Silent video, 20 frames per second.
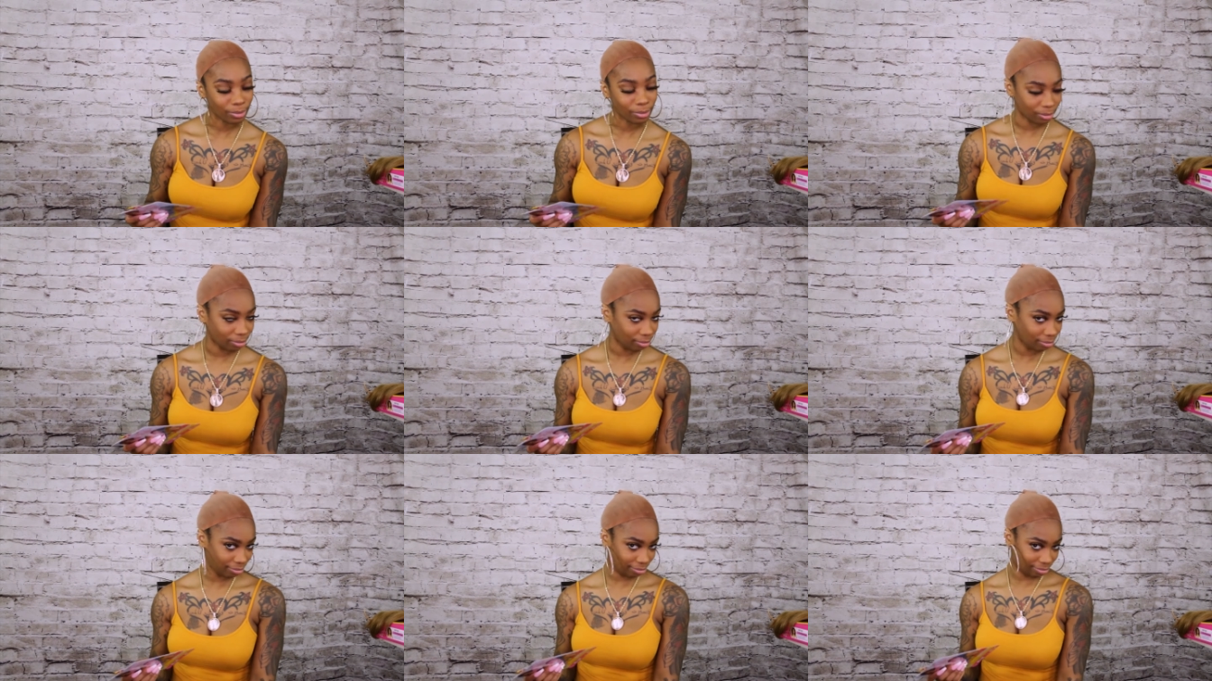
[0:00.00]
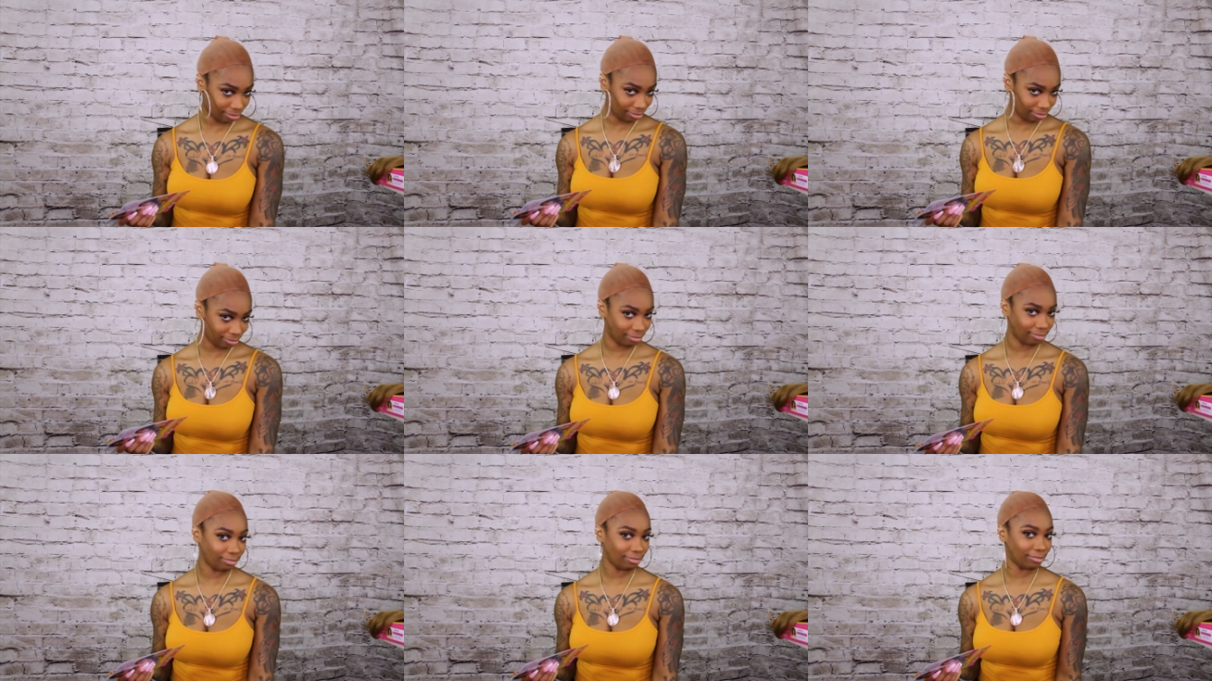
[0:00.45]

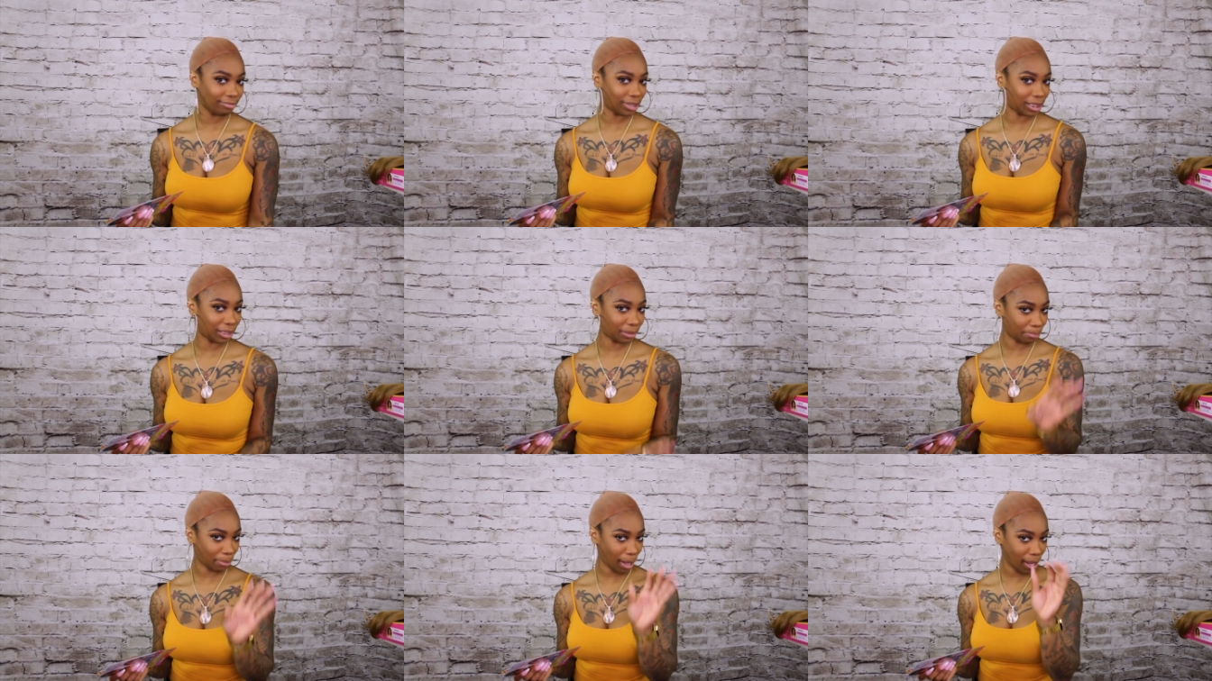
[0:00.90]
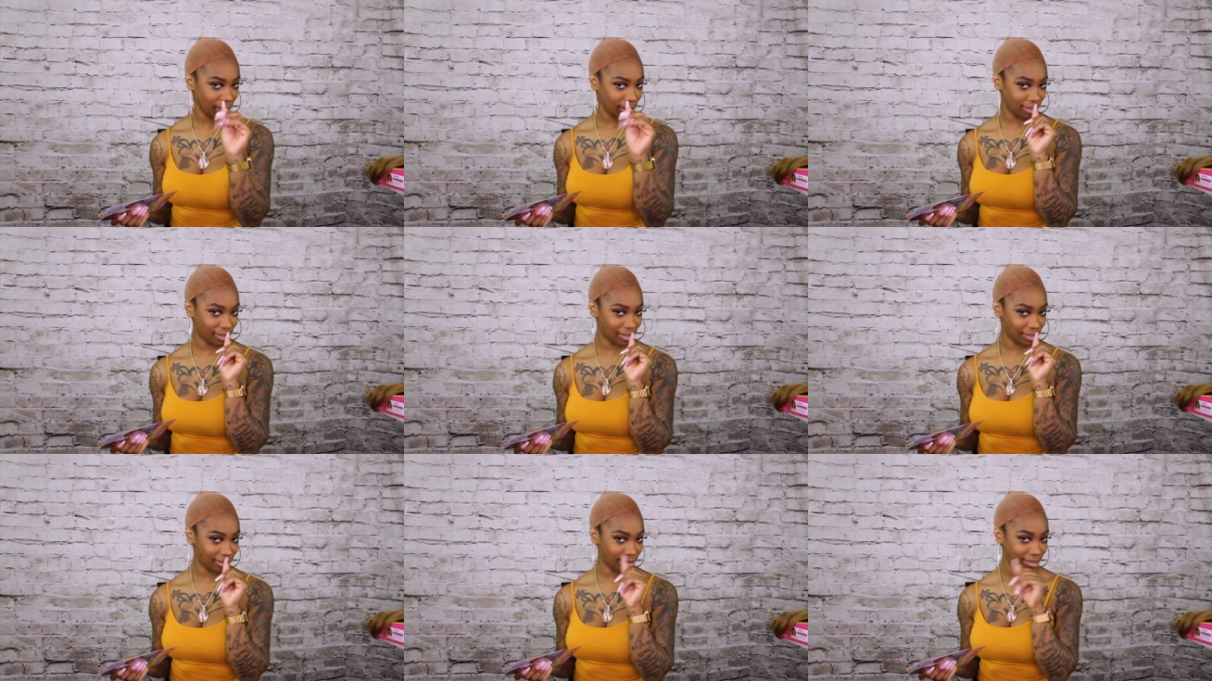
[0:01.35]
Mmm,
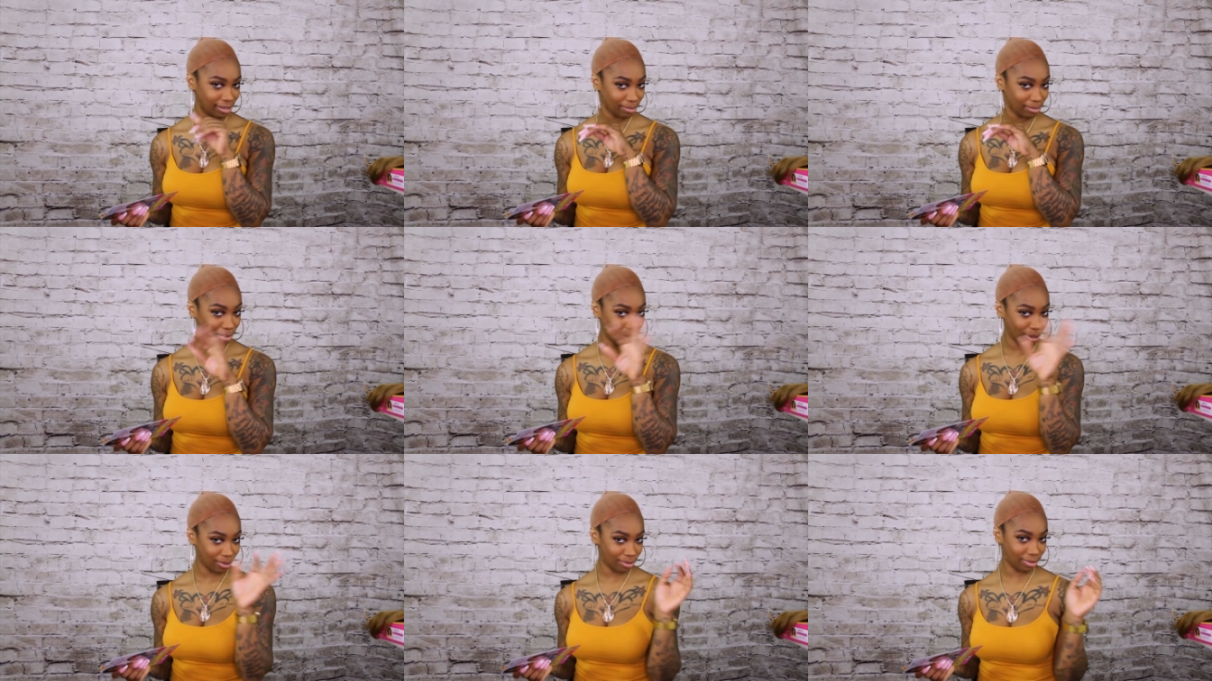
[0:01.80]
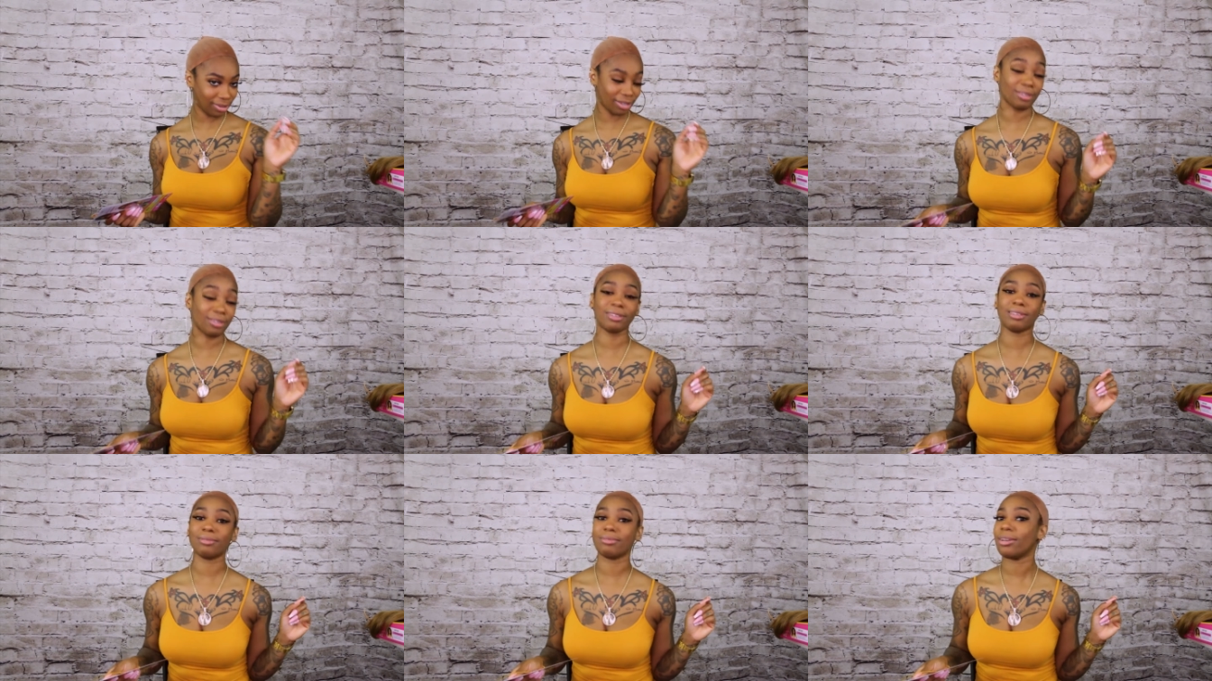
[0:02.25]
spicy, that
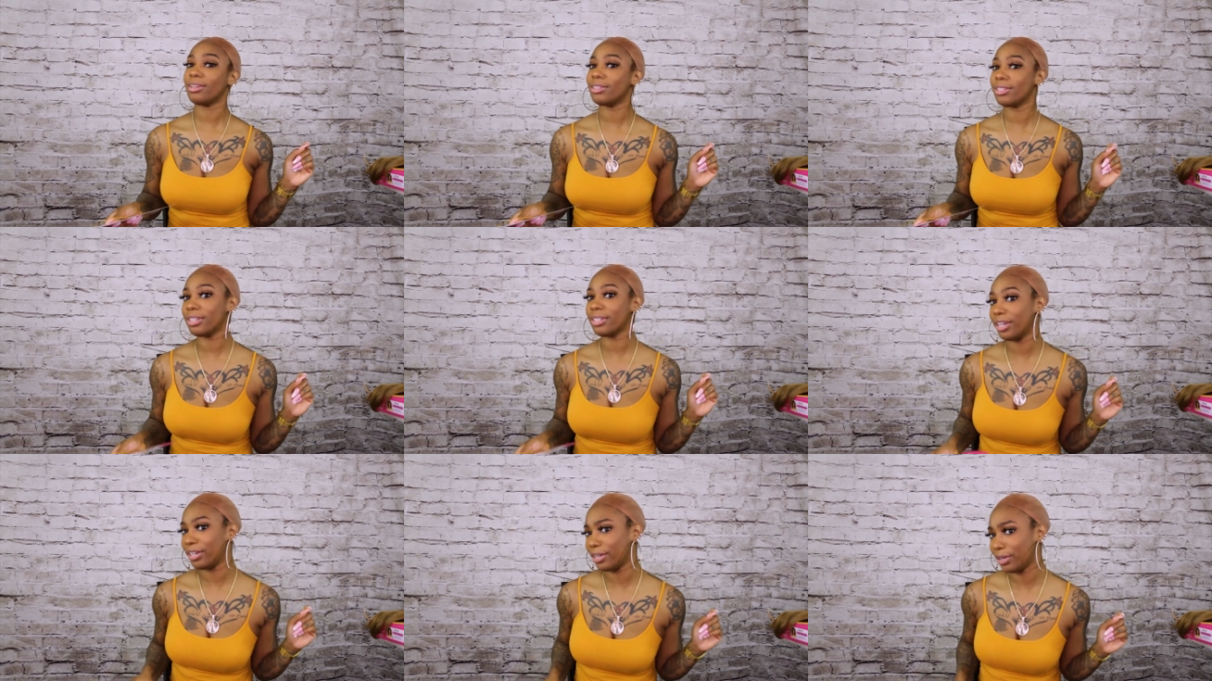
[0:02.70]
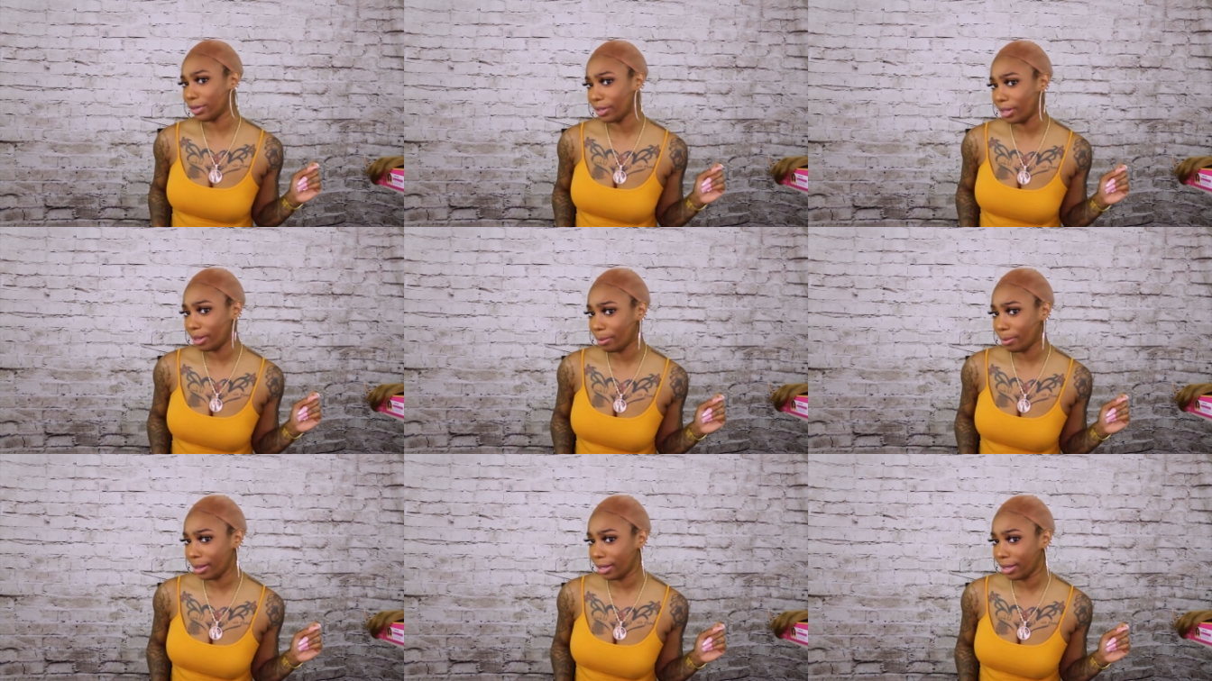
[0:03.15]
so spicy, a
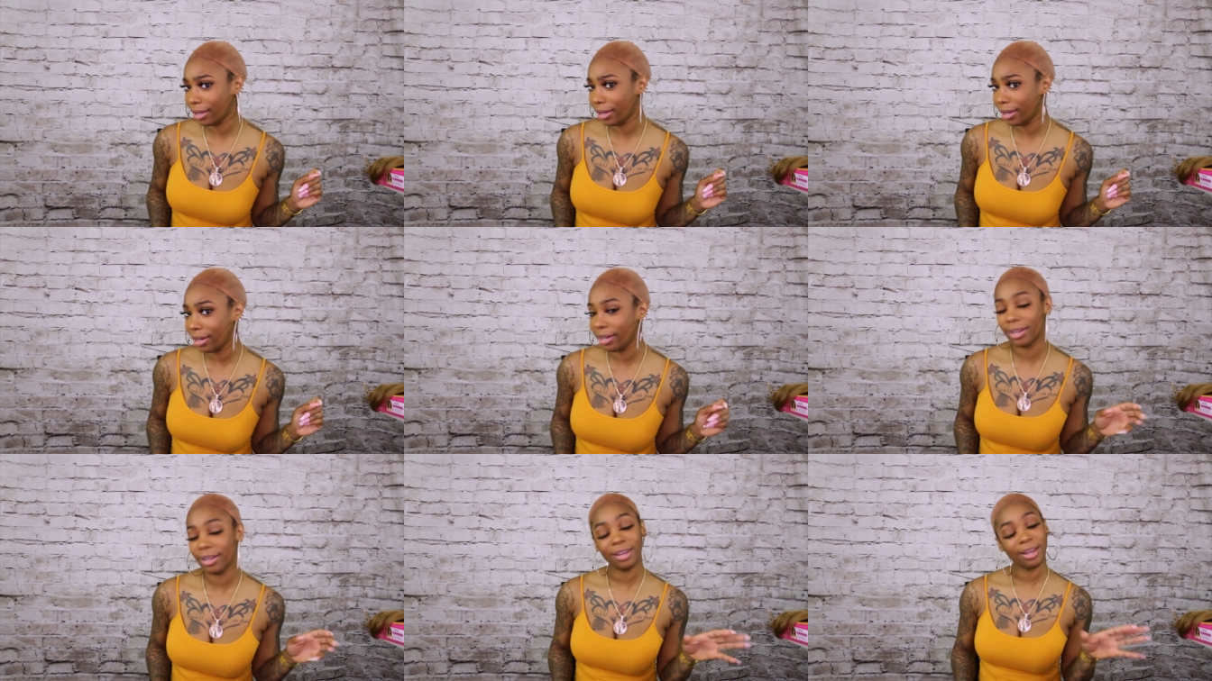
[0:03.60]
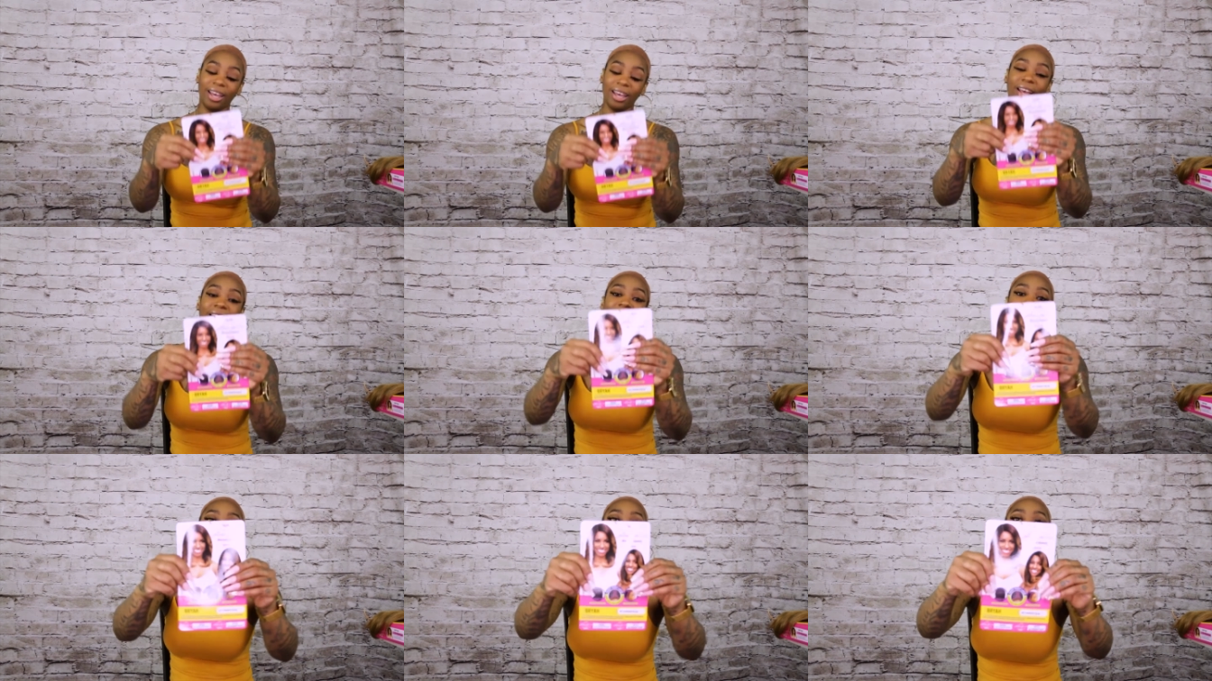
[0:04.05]
dirty blonde.
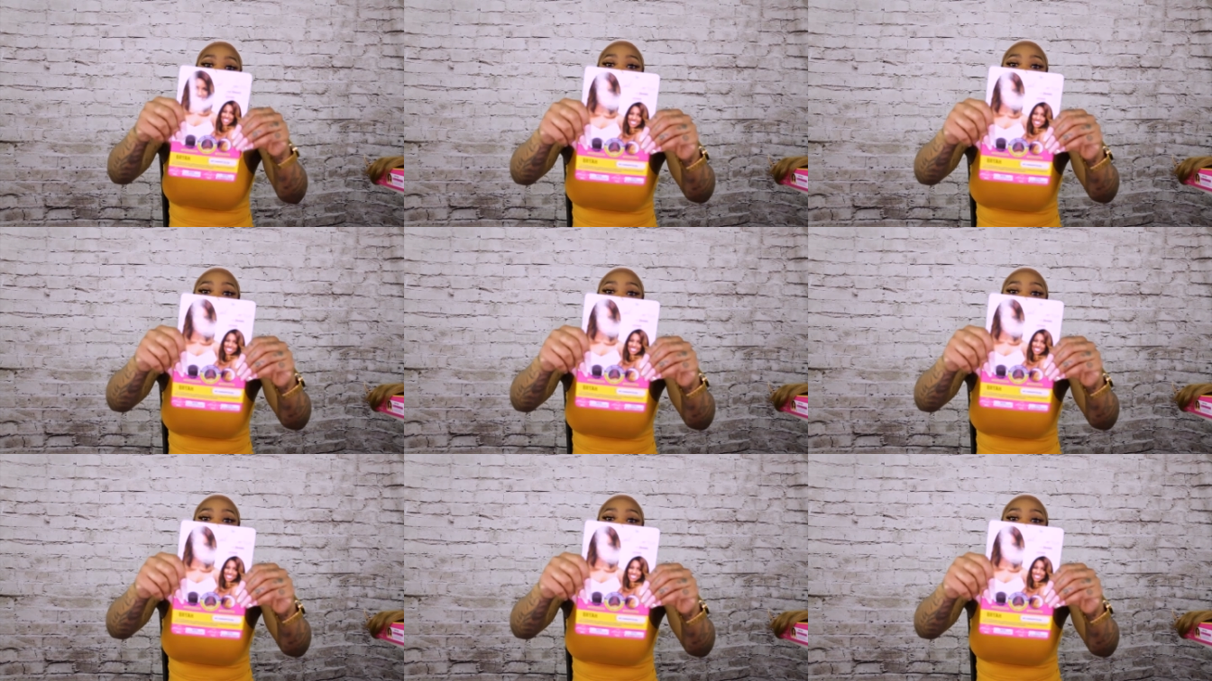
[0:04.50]
Here